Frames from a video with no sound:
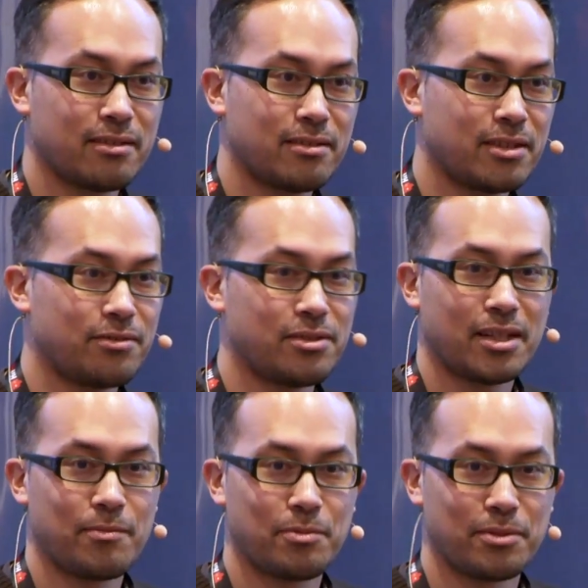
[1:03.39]
several
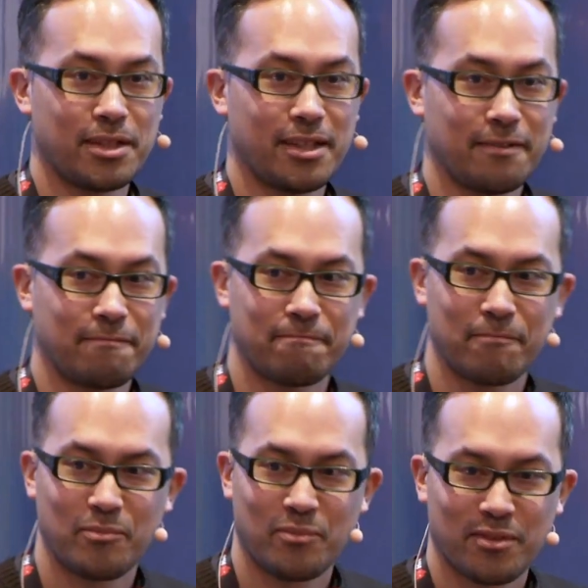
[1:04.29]
times per day,
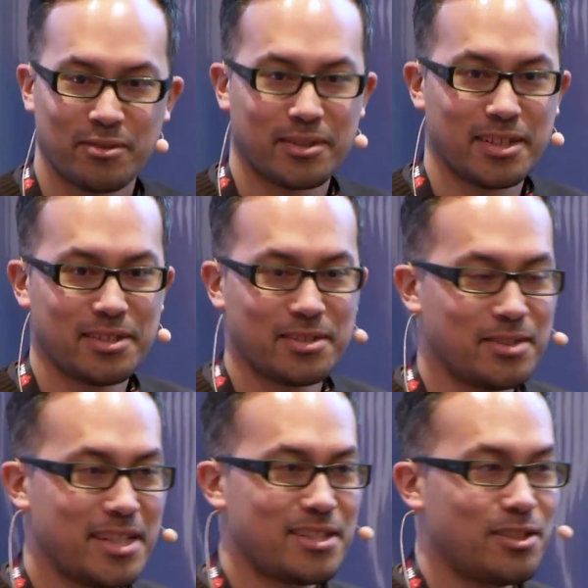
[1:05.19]
right?
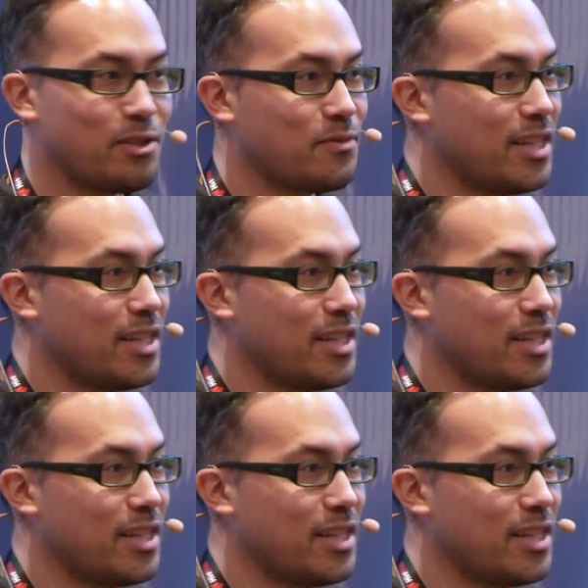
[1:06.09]
So that's a lot of